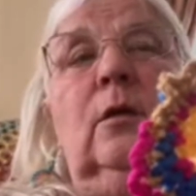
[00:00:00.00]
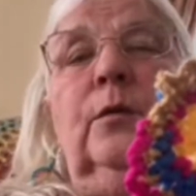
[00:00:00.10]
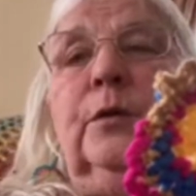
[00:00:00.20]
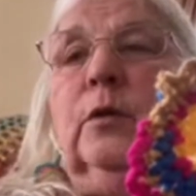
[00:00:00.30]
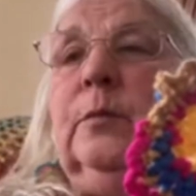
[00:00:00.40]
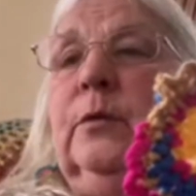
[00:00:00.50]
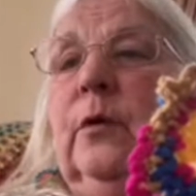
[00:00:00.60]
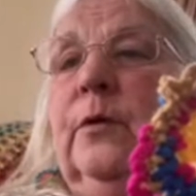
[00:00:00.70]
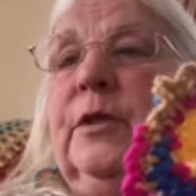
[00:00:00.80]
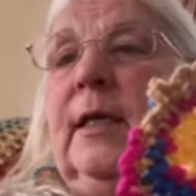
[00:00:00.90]
all the double
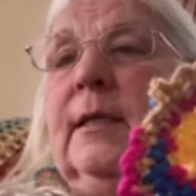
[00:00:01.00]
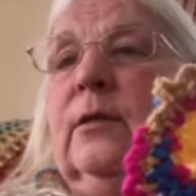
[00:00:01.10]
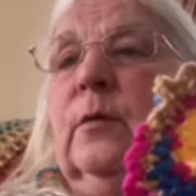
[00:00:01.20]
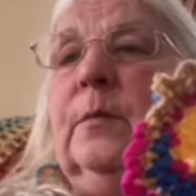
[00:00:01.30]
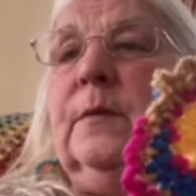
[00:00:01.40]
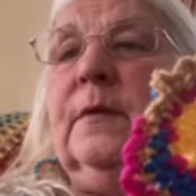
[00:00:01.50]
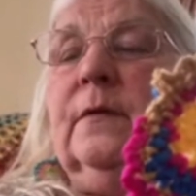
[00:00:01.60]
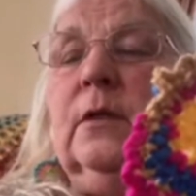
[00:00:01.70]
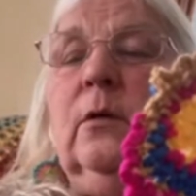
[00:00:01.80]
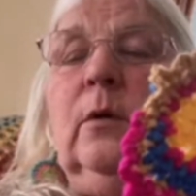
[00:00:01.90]
crochets, triples,
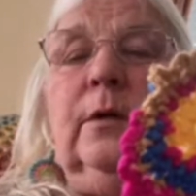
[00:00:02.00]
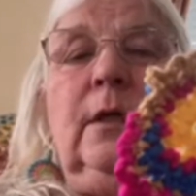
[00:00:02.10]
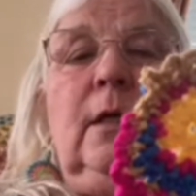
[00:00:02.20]
and so on.